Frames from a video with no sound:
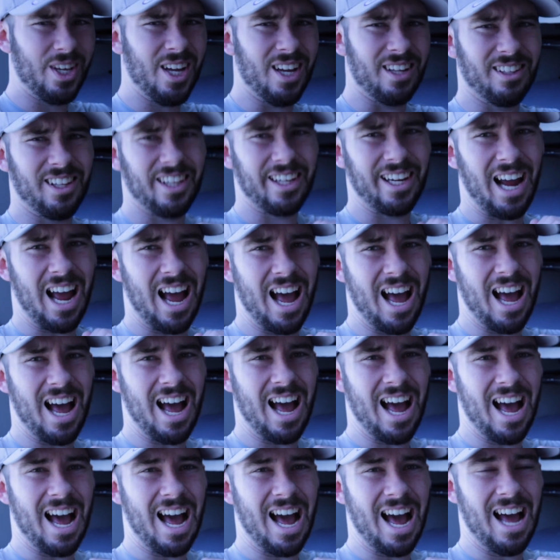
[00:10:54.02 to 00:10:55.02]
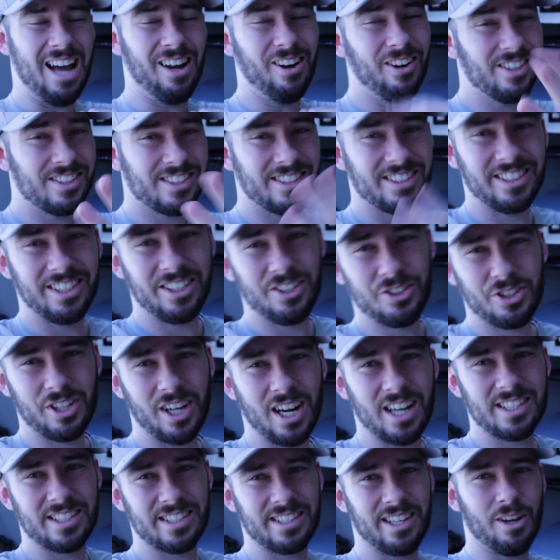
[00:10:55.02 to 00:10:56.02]
yeah, like, I honestly need you
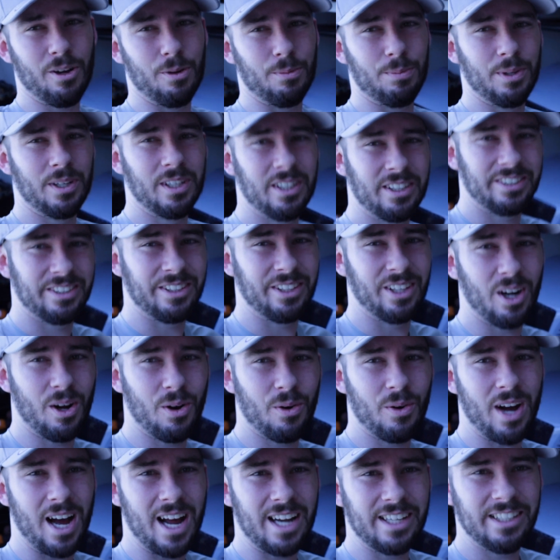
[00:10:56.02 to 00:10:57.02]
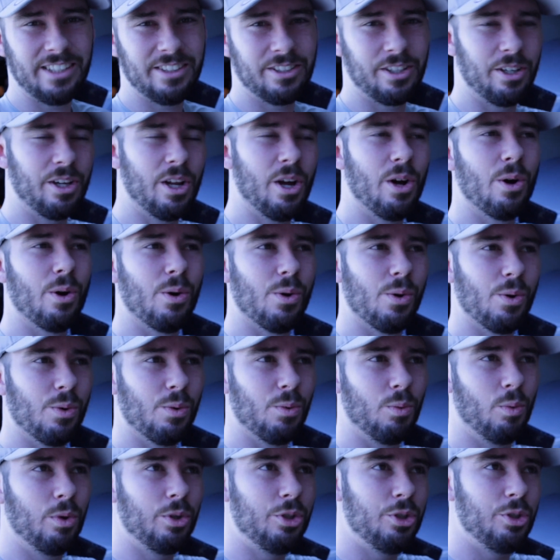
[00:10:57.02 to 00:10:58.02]
guys' help. You know, I need to
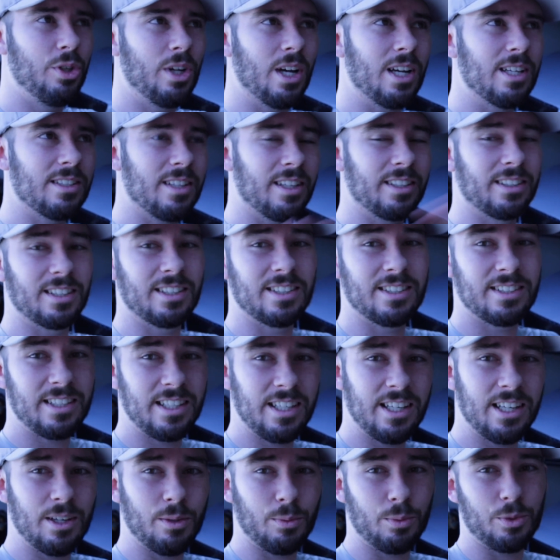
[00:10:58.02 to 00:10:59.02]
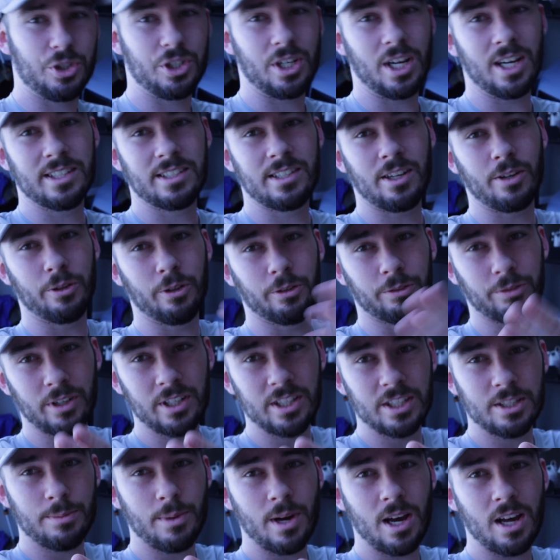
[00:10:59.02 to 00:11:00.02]
know, would you guys like to see it? Would you guys tell your
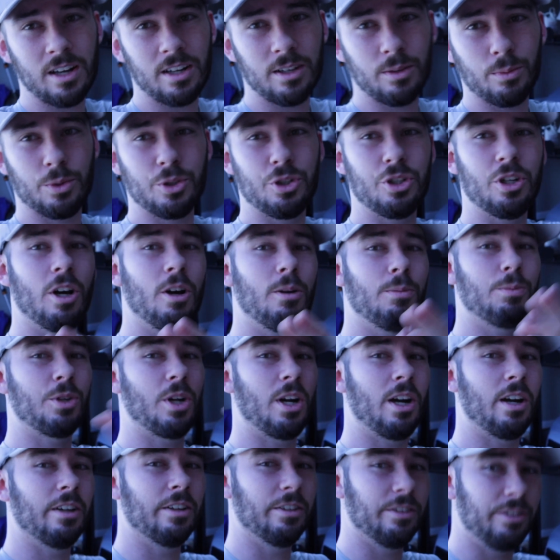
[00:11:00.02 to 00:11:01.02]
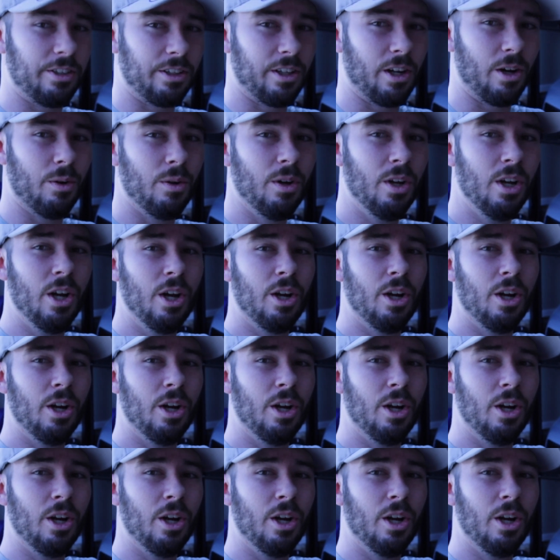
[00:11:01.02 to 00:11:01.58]
friends about it? Would you help try to, you know,